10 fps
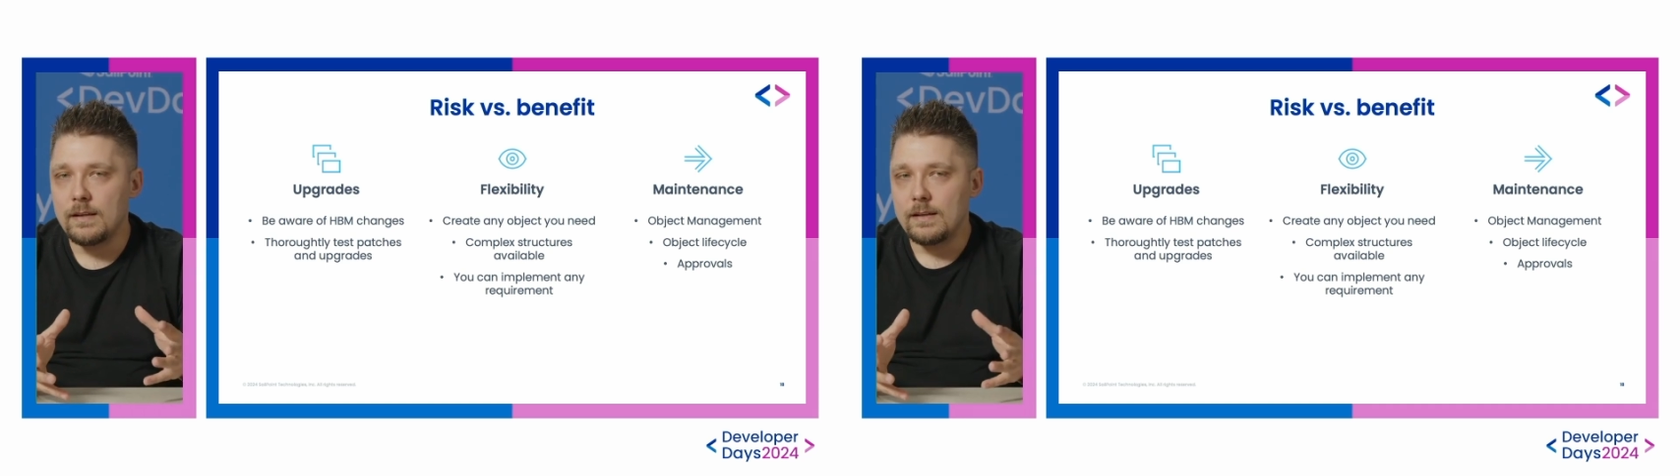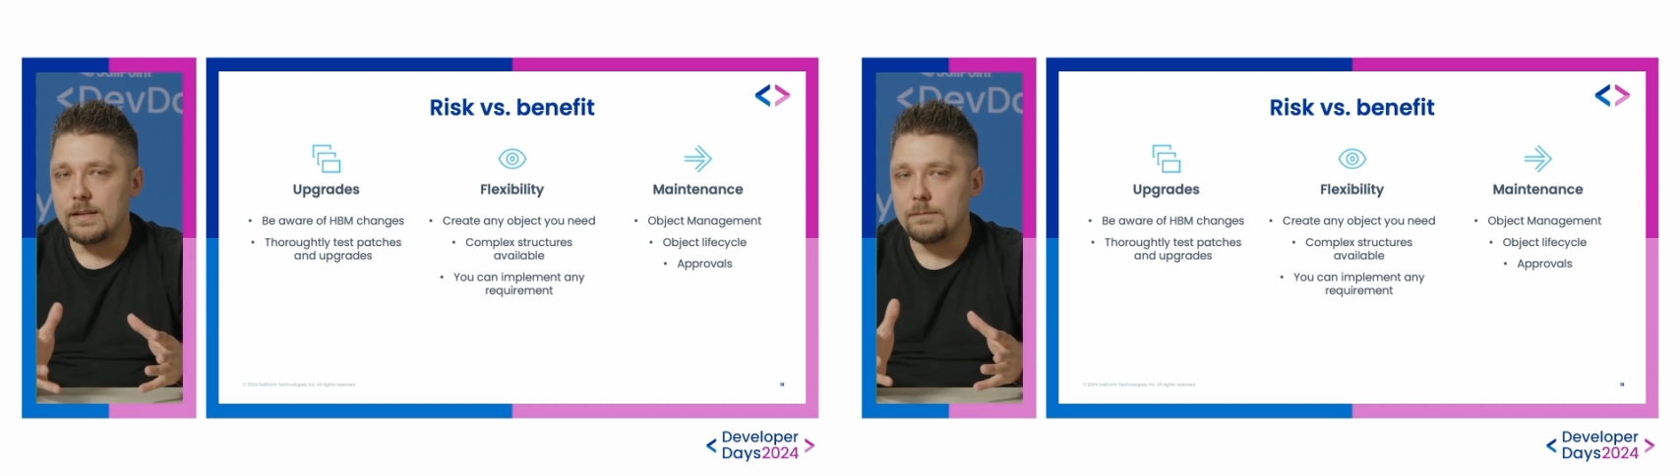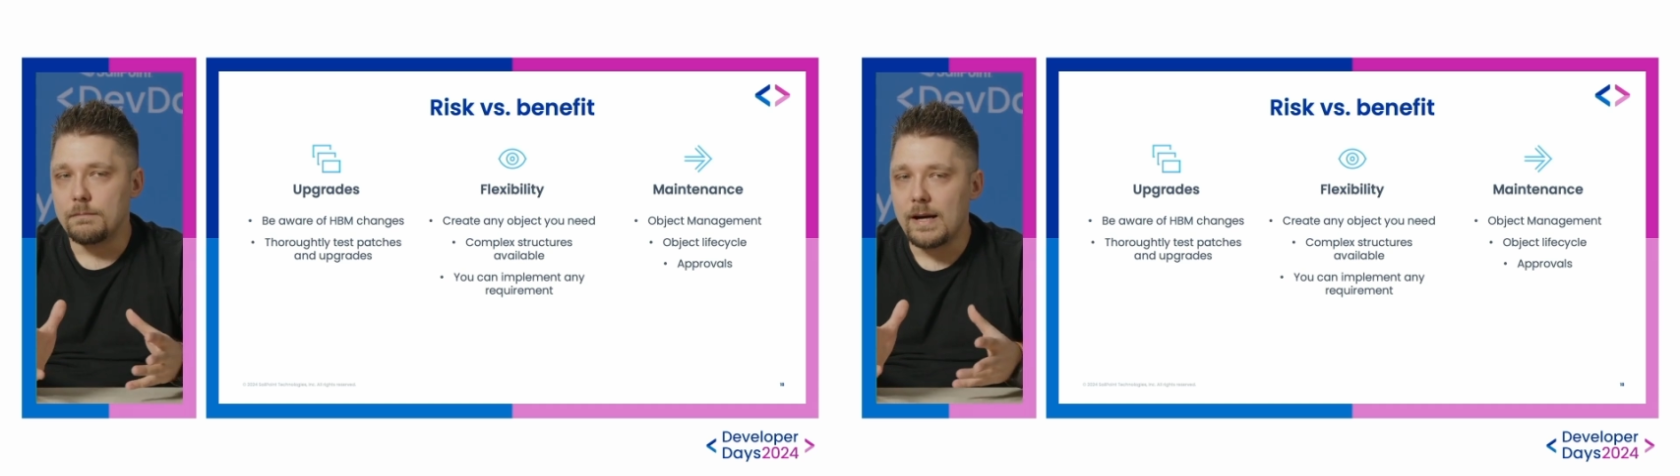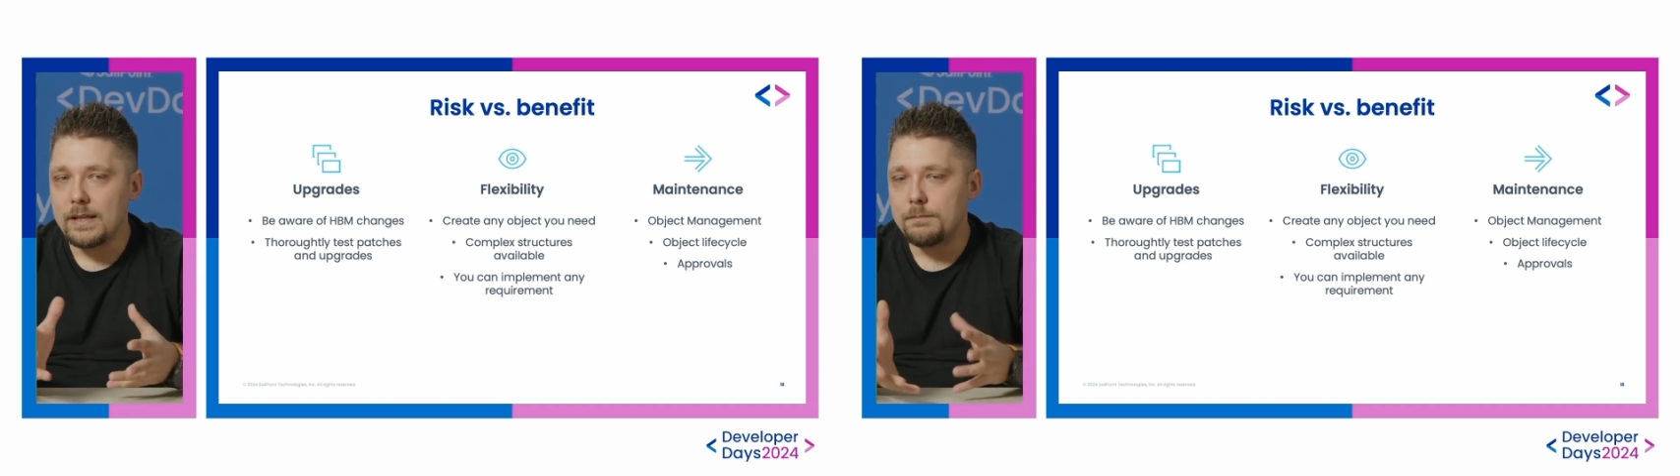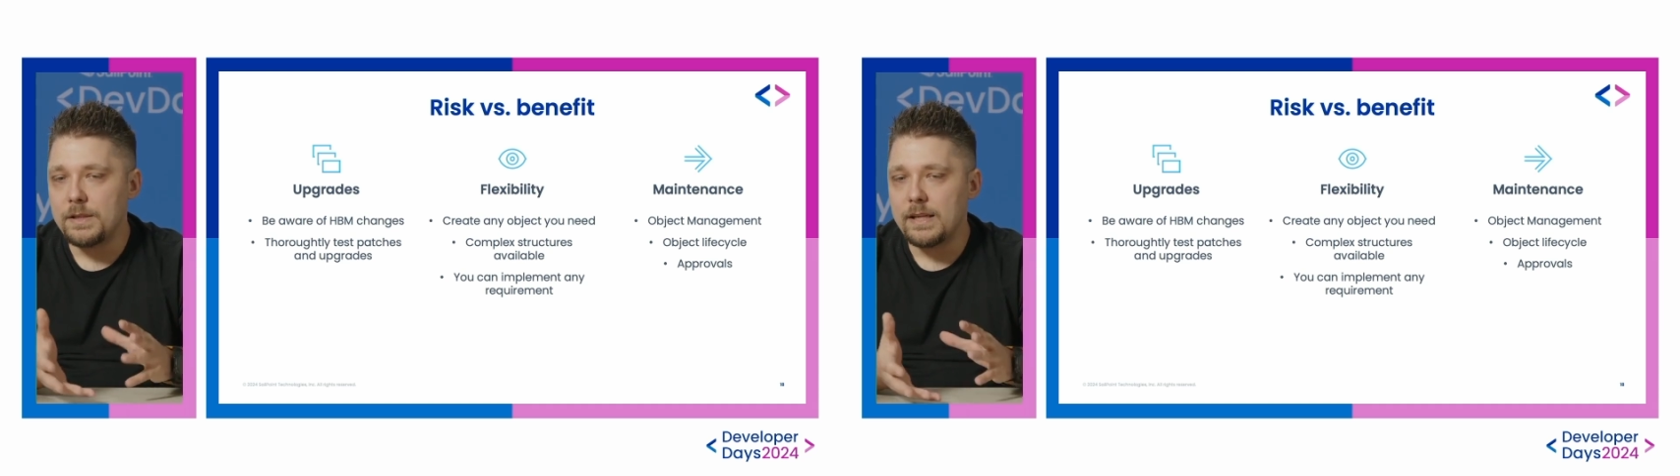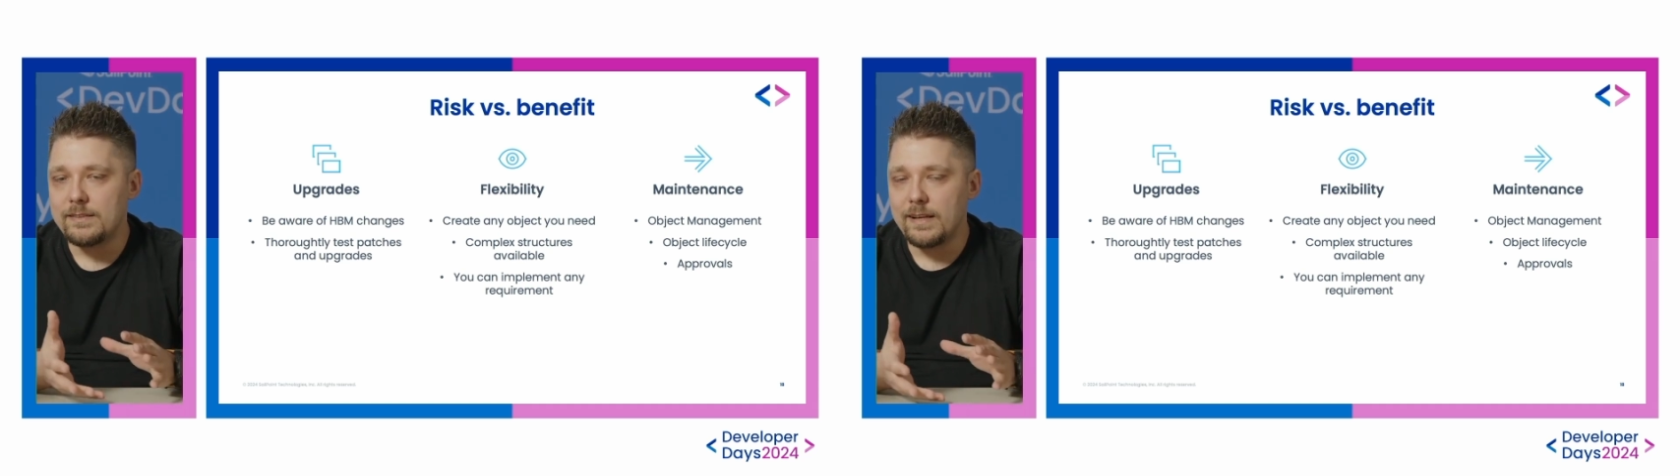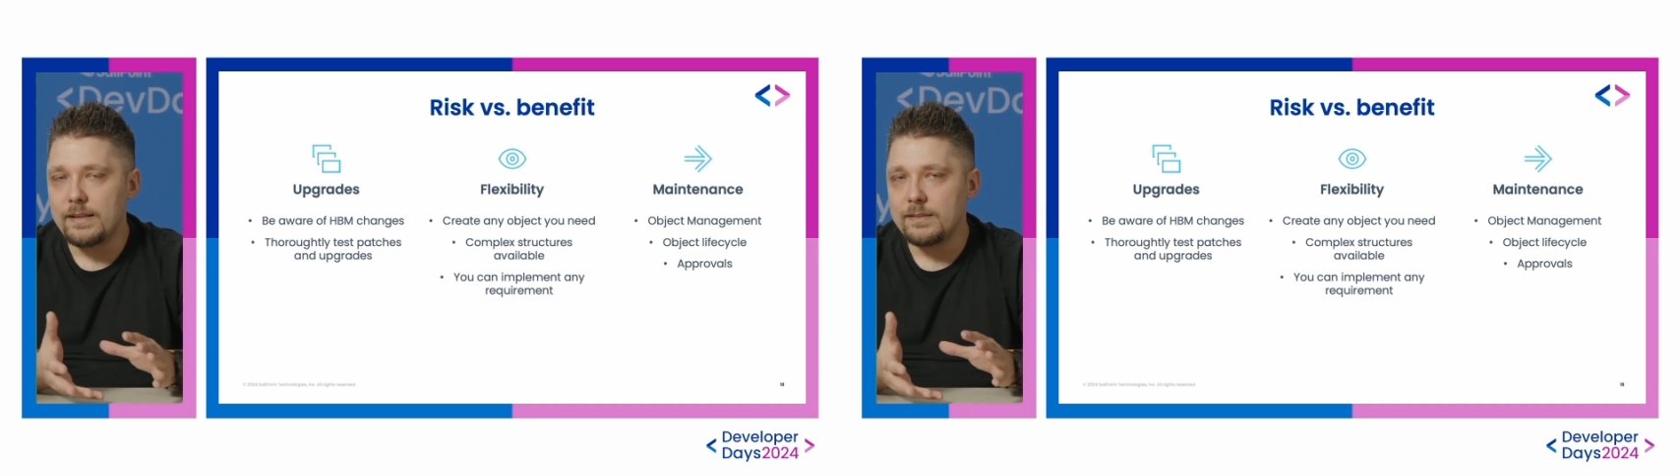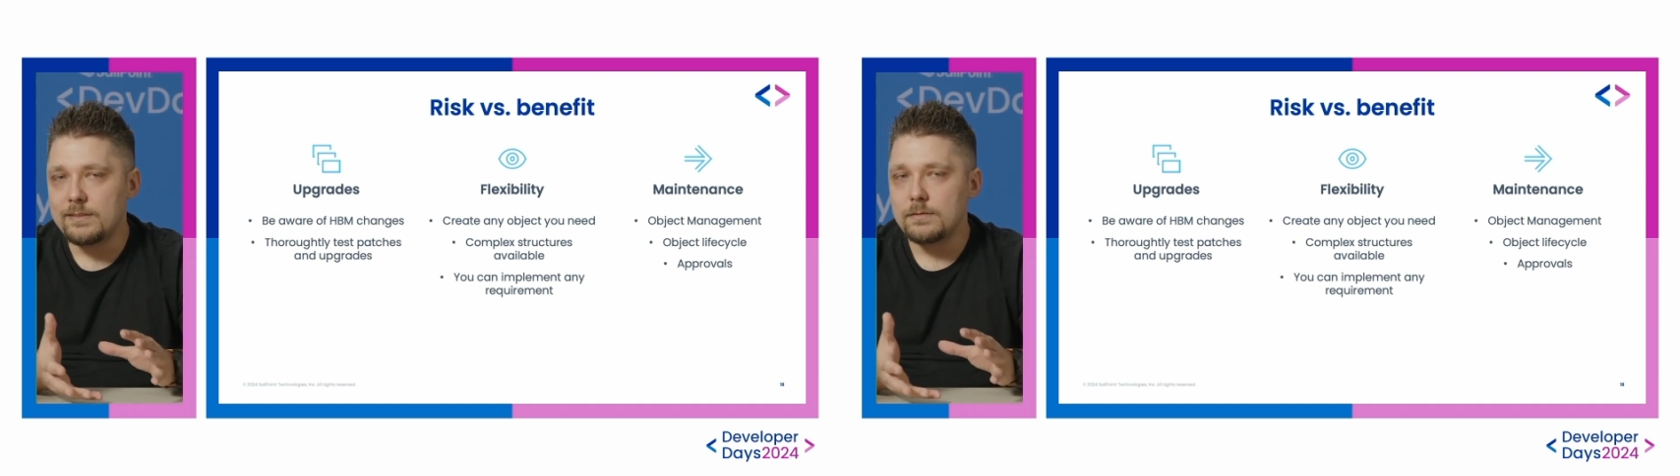that might be a
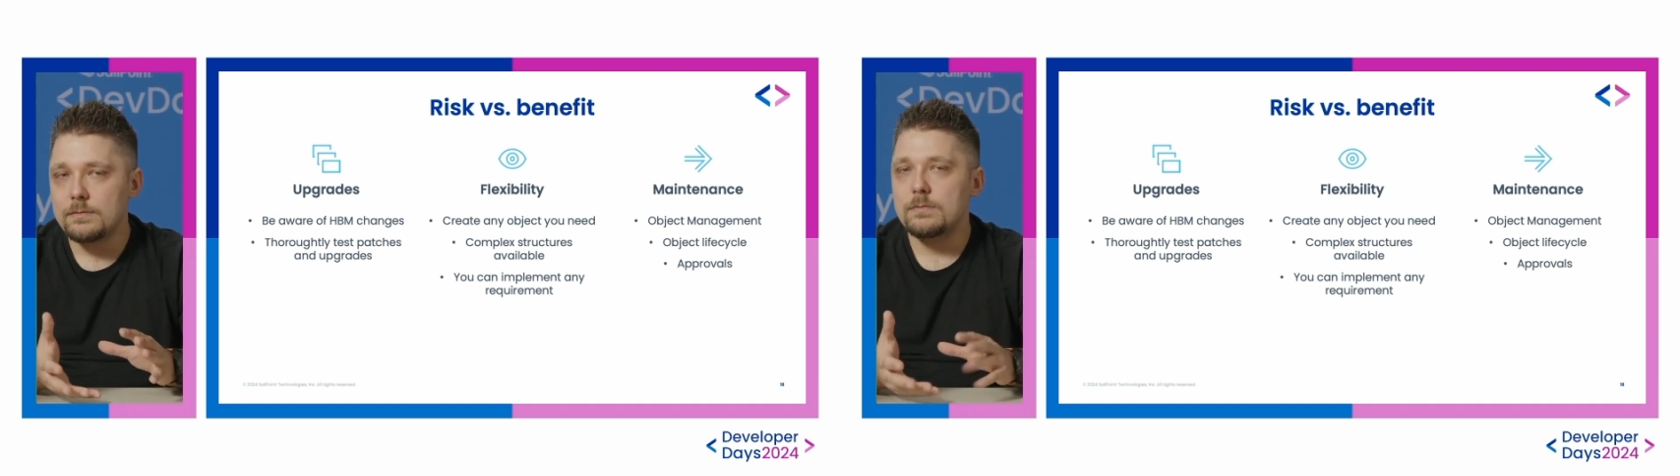challenge,